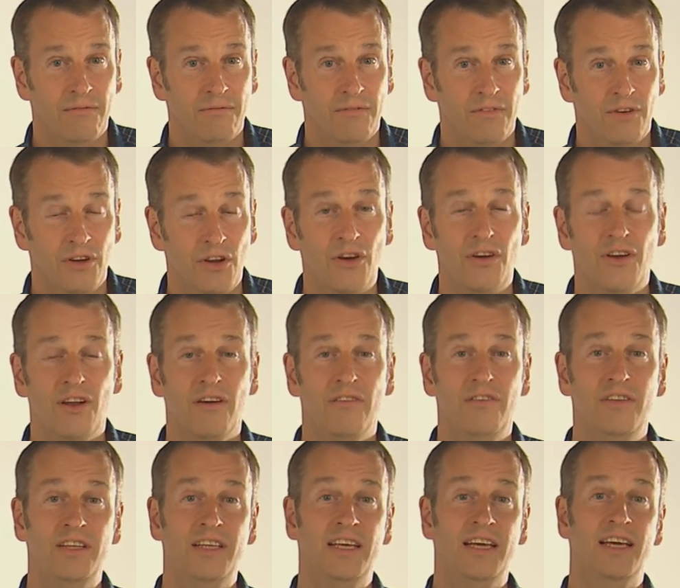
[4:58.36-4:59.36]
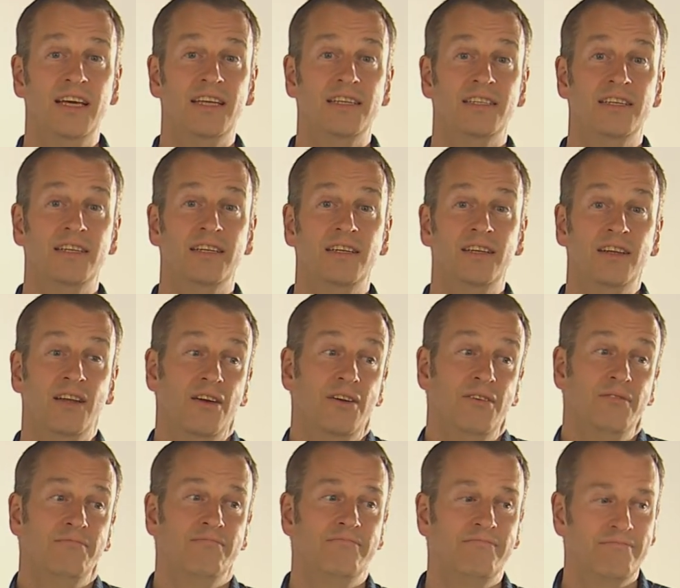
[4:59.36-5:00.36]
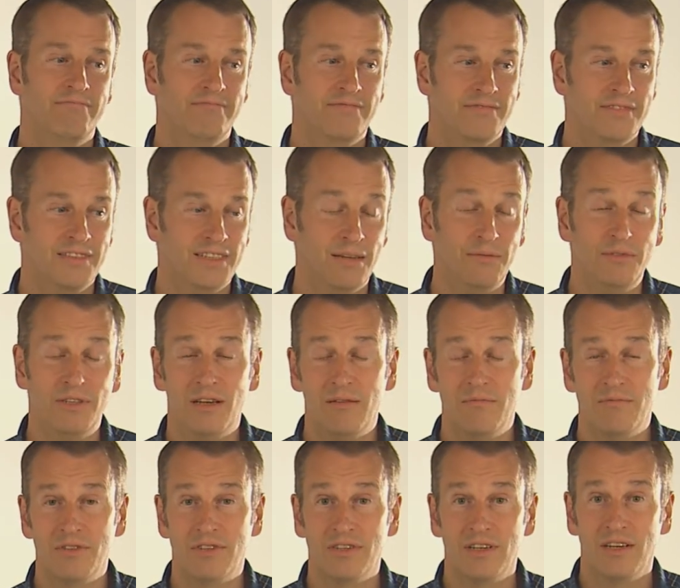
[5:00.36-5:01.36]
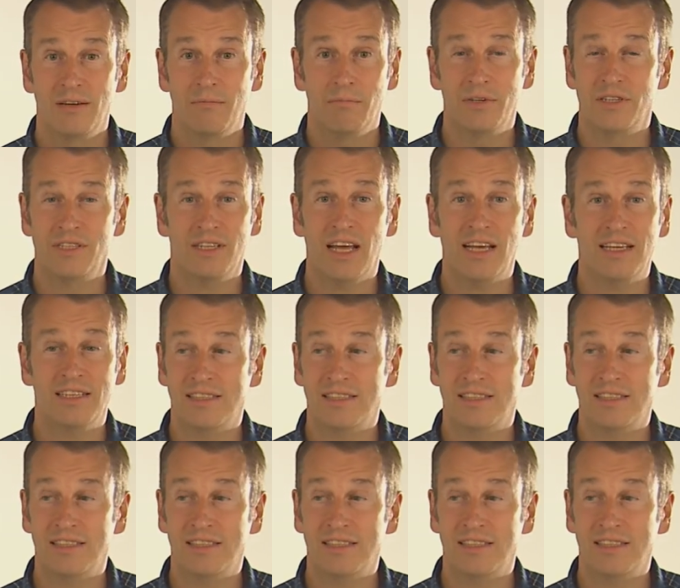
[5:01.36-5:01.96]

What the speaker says: learned over the years. And, you know, sometimes mistakes